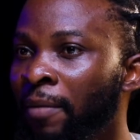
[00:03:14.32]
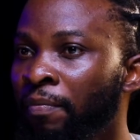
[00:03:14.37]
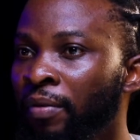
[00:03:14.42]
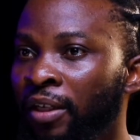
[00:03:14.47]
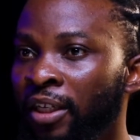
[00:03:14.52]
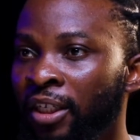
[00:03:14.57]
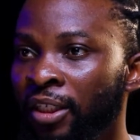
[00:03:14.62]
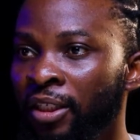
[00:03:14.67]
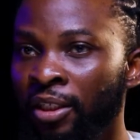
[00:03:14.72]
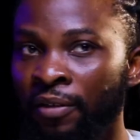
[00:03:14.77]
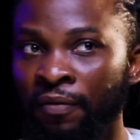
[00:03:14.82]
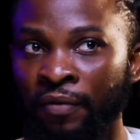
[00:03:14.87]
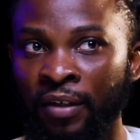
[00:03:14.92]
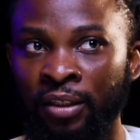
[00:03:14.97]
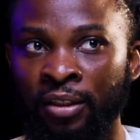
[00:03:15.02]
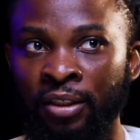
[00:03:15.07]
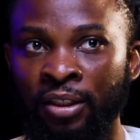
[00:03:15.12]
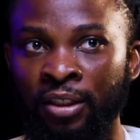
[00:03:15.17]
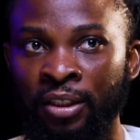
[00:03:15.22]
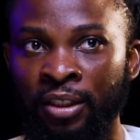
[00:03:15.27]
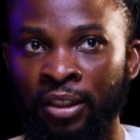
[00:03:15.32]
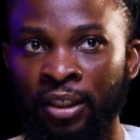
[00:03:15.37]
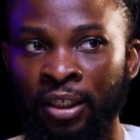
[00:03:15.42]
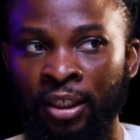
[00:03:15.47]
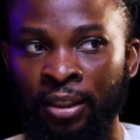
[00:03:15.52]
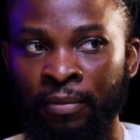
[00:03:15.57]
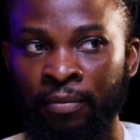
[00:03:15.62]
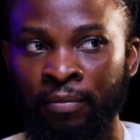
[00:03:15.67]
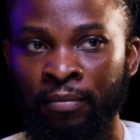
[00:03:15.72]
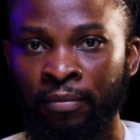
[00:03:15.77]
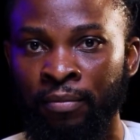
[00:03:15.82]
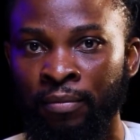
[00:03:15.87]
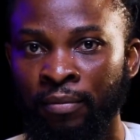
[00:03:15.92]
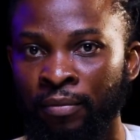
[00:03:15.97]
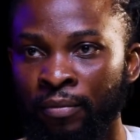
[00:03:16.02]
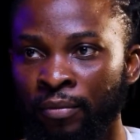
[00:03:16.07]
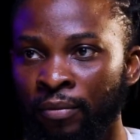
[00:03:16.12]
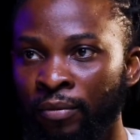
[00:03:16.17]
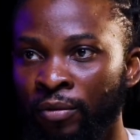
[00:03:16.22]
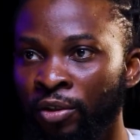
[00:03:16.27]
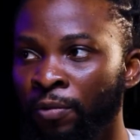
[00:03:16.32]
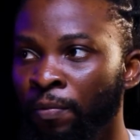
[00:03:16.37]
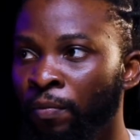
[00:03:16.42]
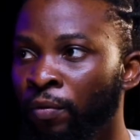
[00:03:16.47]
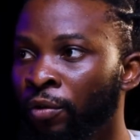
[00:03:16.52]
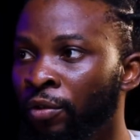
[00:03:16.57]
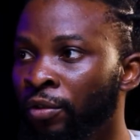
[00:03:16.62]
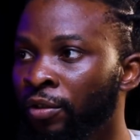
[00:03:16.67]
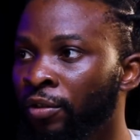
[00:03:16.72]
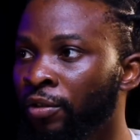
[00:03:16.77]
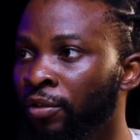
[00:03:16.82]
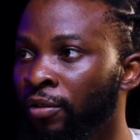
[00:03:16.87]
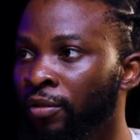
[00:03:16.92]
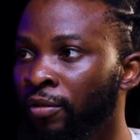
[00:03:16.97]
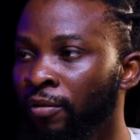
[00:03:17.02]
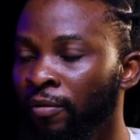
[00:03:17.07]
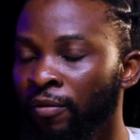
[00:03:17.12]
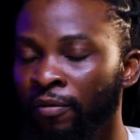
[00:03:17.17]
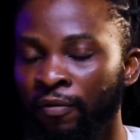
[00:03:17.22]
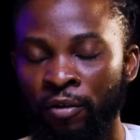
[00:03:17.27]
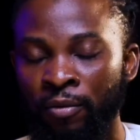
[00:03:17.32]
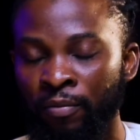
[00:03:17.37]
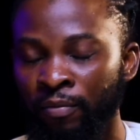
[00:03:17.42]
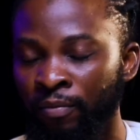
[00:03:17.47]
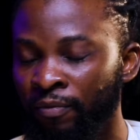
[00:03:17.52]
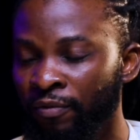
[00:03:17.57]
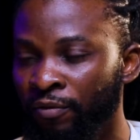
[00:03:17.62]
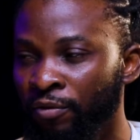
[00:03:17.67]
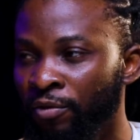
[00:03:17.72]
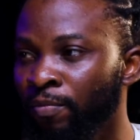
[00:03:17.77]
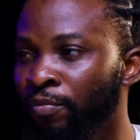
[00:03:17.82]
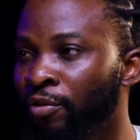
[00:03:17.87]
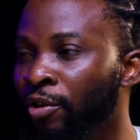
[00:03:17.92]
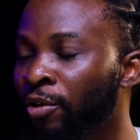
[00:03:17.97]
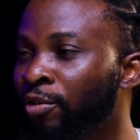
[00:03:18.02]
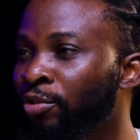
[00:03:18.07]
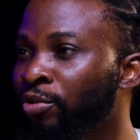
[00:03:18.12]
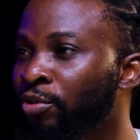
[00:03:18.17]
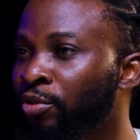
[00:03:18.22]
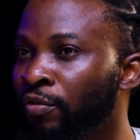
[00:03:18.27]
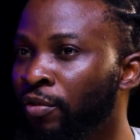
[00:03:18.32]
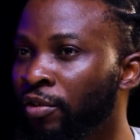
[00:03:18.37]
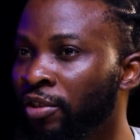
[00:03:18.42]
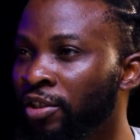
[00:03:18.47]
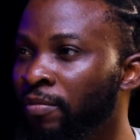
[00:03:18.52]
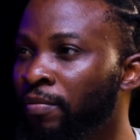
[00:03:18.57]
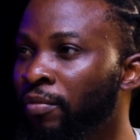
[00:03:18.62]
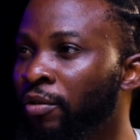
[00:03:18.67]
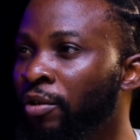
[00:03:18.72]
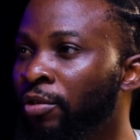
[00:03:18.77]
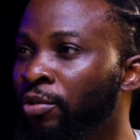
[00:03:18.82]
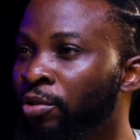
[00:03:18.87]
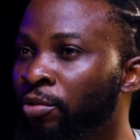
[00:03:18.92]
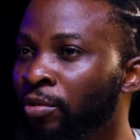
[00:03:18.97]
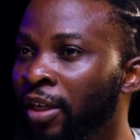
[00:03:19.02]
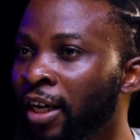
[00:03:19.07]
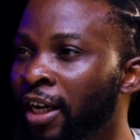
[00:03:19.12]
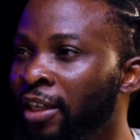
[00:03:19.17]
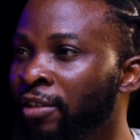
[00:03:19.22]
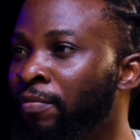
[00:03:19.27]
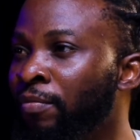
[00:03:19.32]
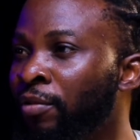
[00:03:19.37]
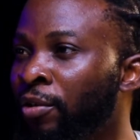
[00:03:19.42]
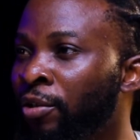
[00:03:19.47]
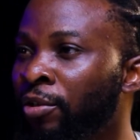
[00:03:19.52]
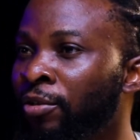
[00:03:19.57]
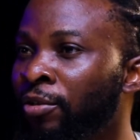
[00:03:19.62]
played different sports. From football to volleyball to handball.